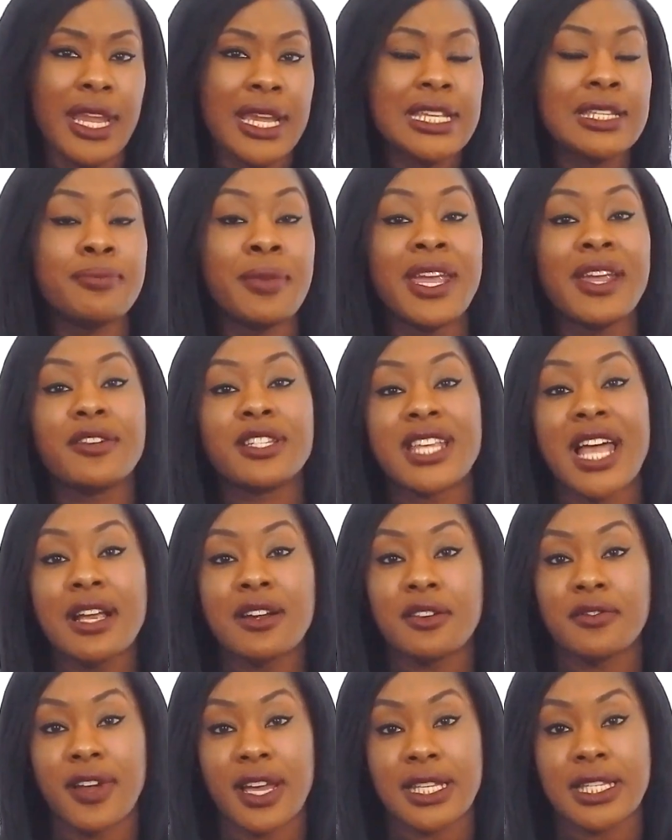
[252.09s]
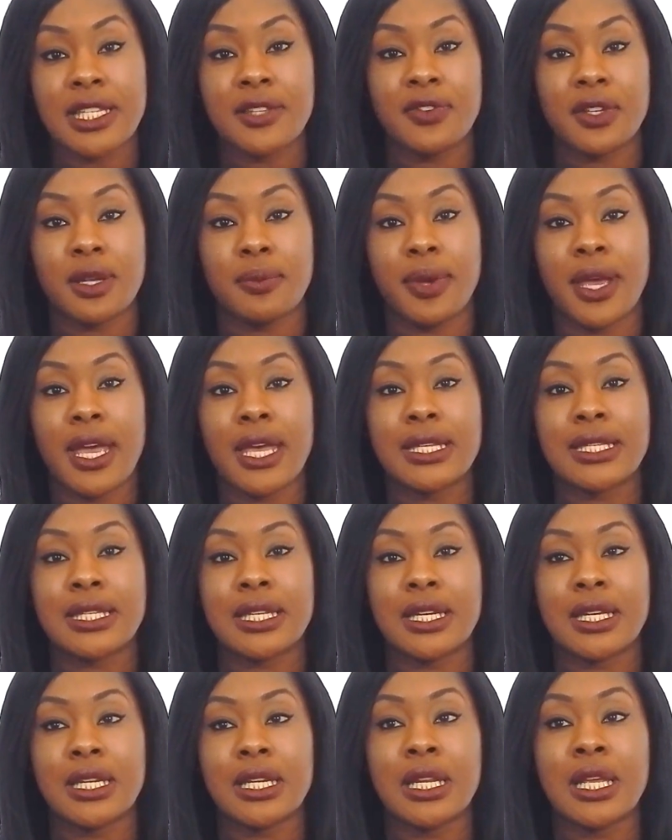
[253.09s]
is make sacrifices for the
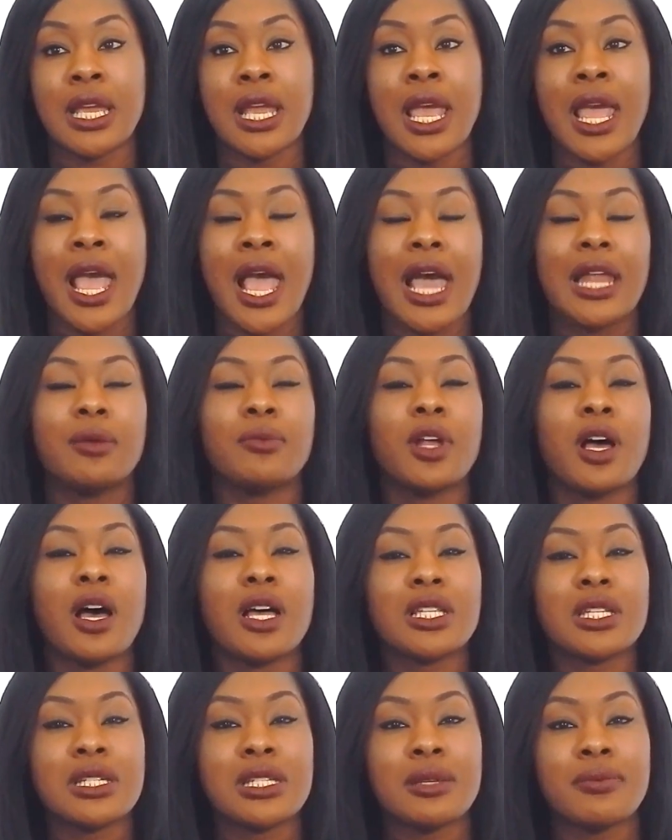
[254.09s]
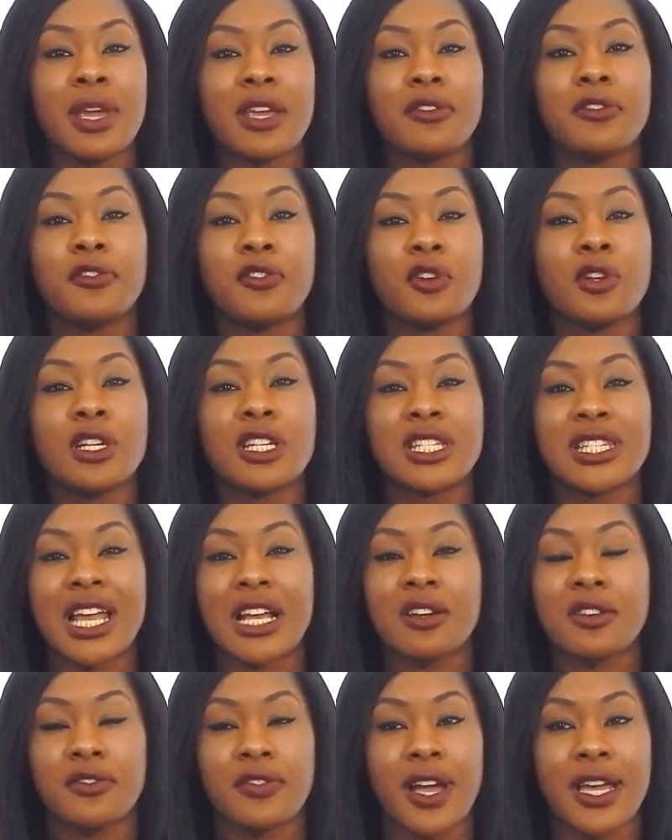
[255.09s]
person. And I'm not asking you to make foolish
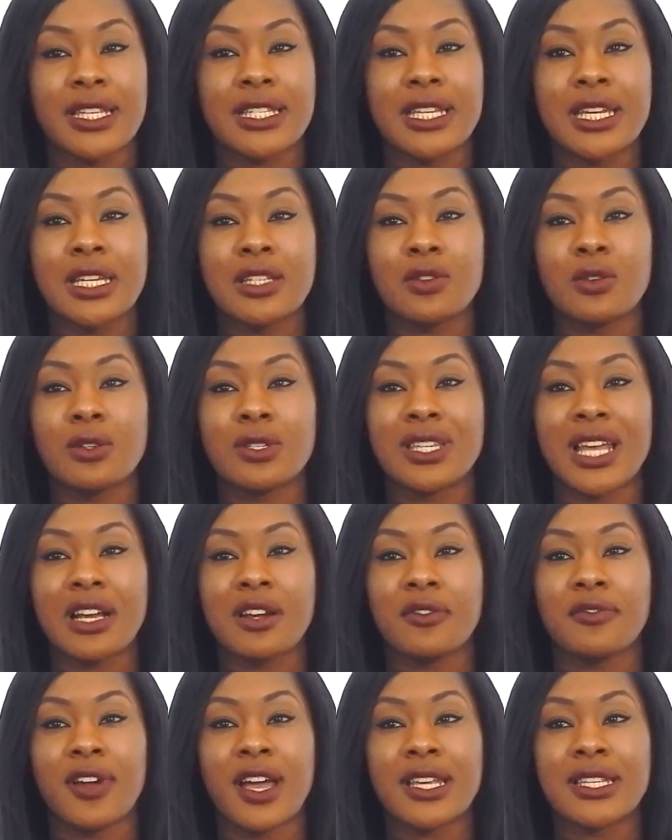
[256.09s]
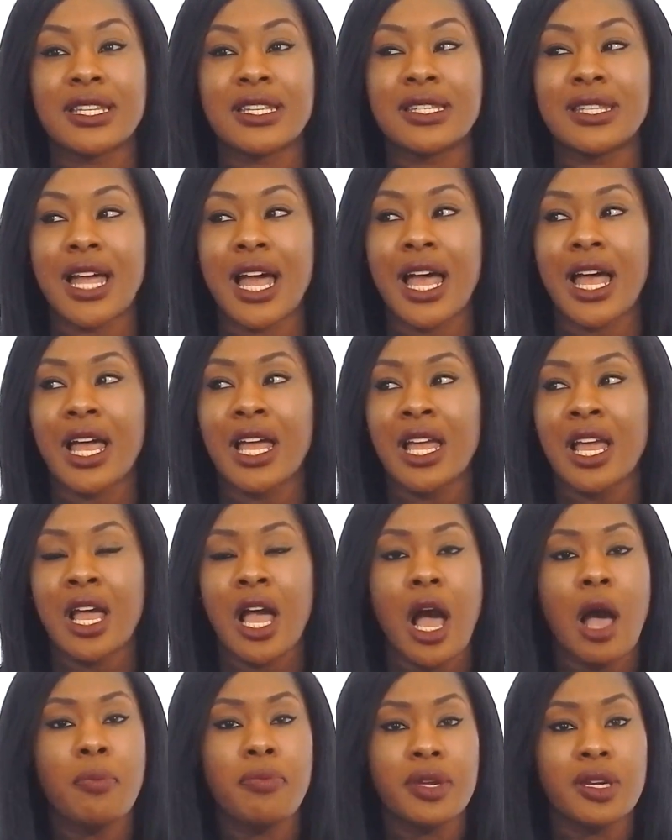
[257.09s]
sacrifices or sacrifices that
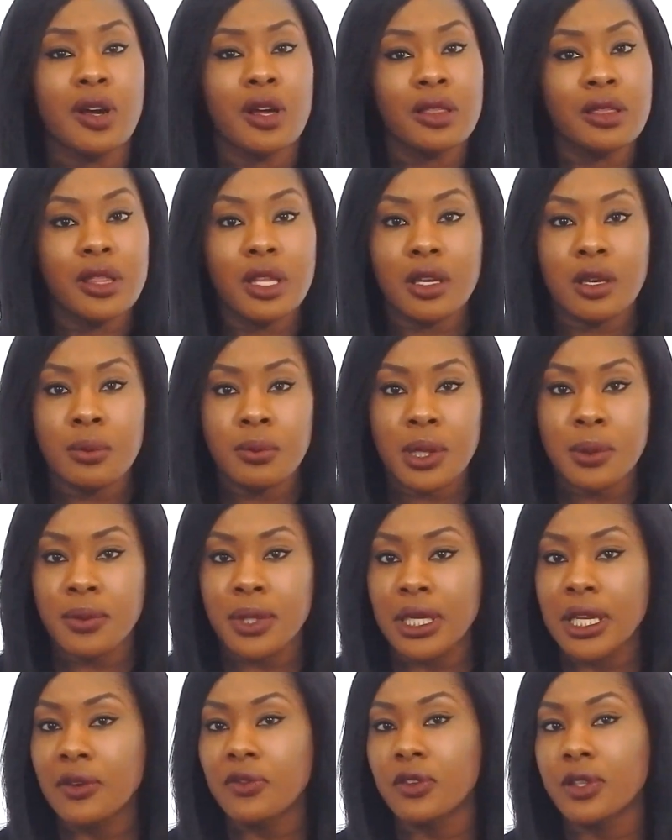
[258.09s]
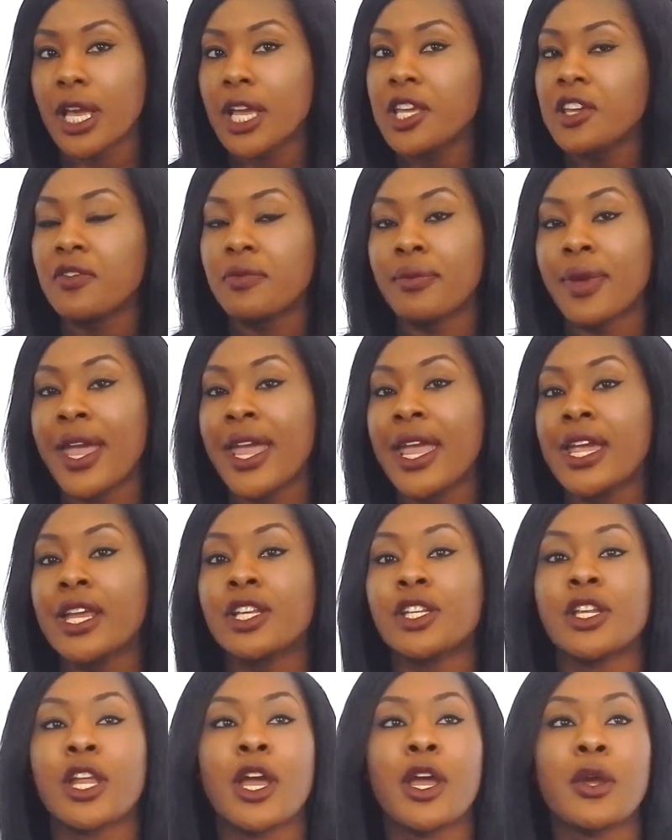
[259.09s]
are beyond the commitment level that you've
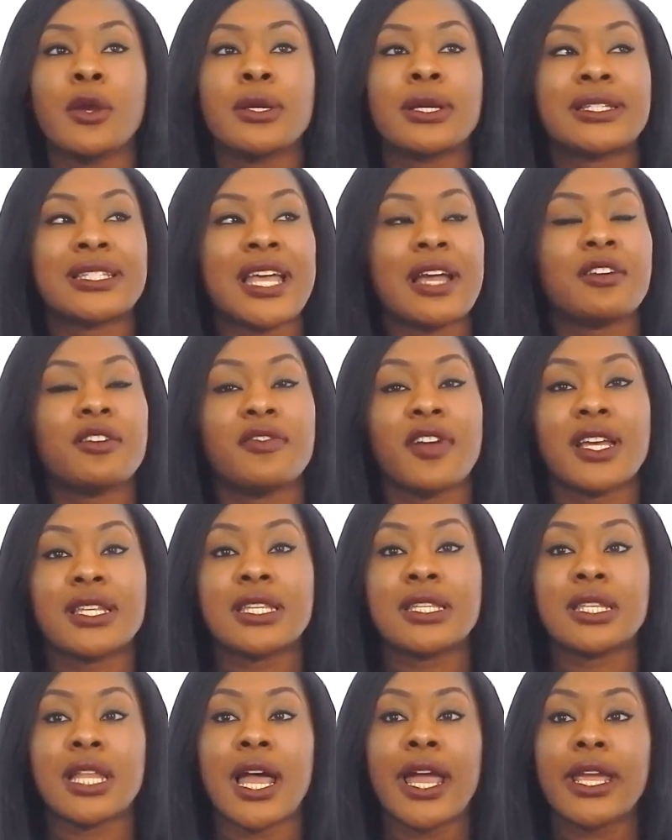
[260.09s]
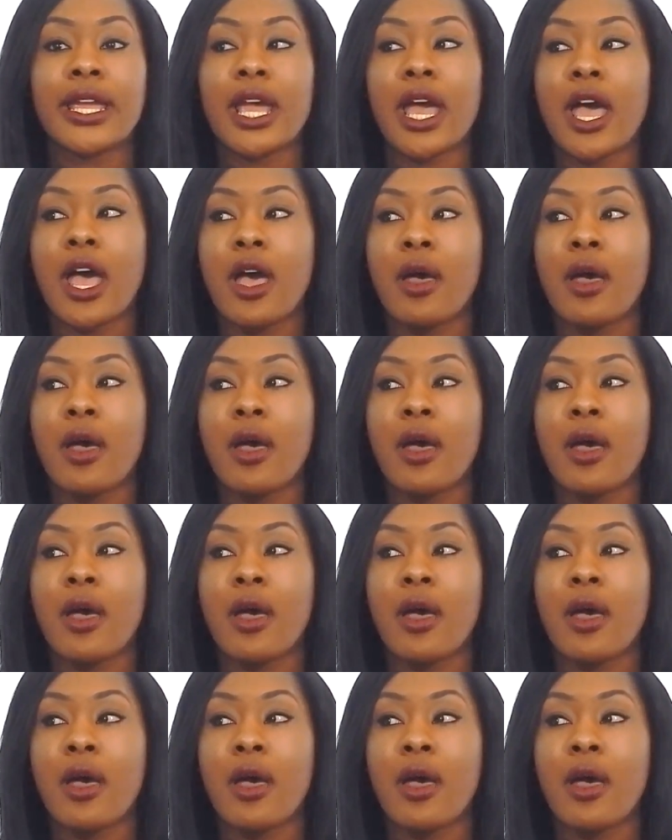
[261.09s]
made. No, sacrifices like